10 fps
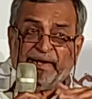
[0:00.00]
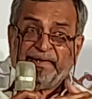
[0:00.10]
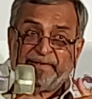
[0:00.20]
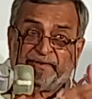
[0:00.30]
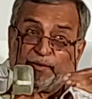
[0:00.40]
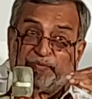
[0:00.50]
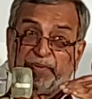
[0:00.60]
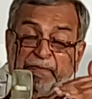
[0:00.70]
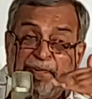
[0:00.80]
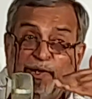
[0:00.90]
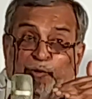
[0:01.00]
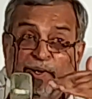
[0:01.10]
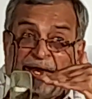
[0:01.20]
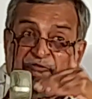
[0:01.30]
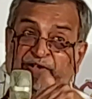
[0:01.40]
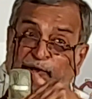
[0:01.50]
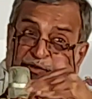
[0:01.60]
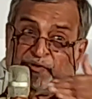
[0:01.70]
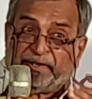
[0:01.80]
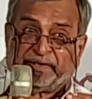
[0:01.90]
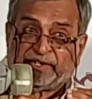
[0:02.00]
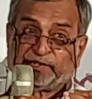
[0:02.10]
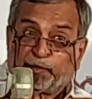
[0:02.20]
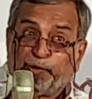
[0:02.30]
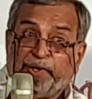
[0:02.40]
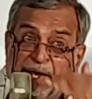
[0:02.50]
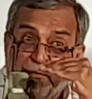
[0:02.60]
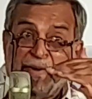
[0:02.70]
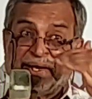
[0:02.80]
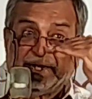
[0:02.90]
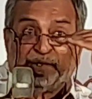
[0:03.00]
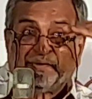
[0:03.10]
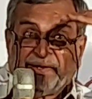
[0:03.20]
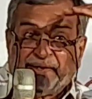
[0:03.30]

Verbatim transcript: liter- people who are left out of literature, who didn't make it to the